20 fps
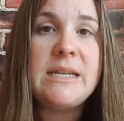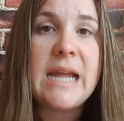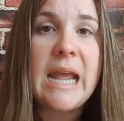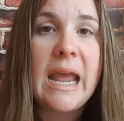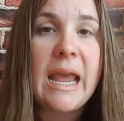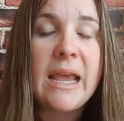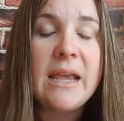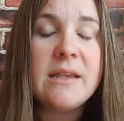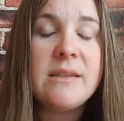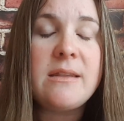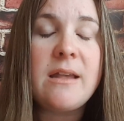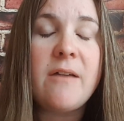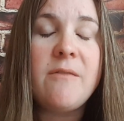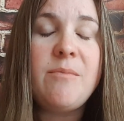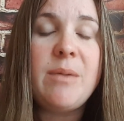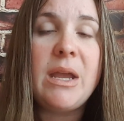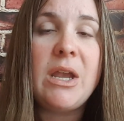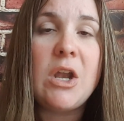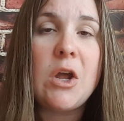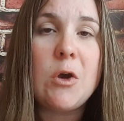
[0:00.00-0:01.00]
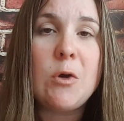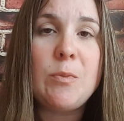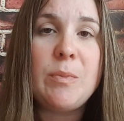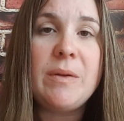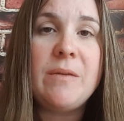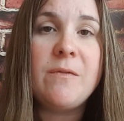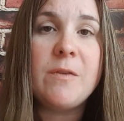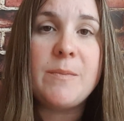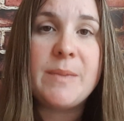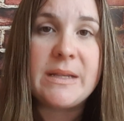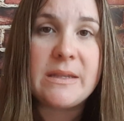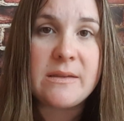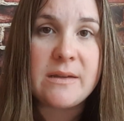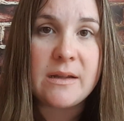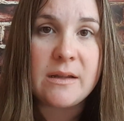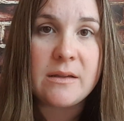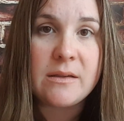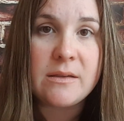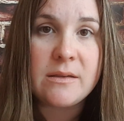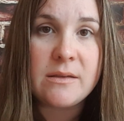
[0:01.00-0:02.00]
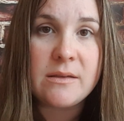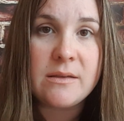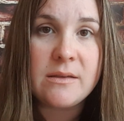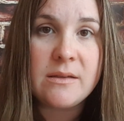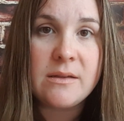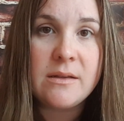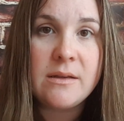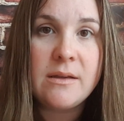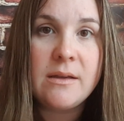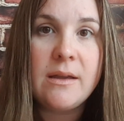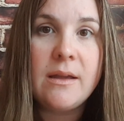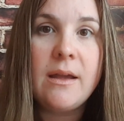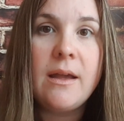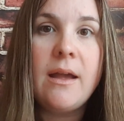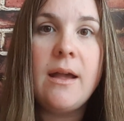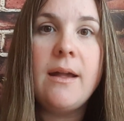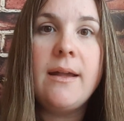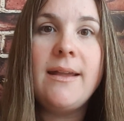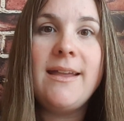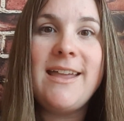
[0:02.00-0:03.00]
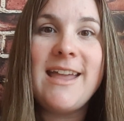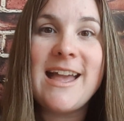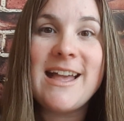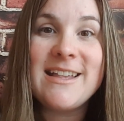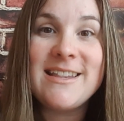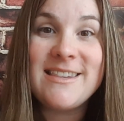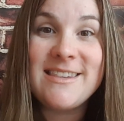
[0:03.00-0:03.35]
days of being open for business. Yes.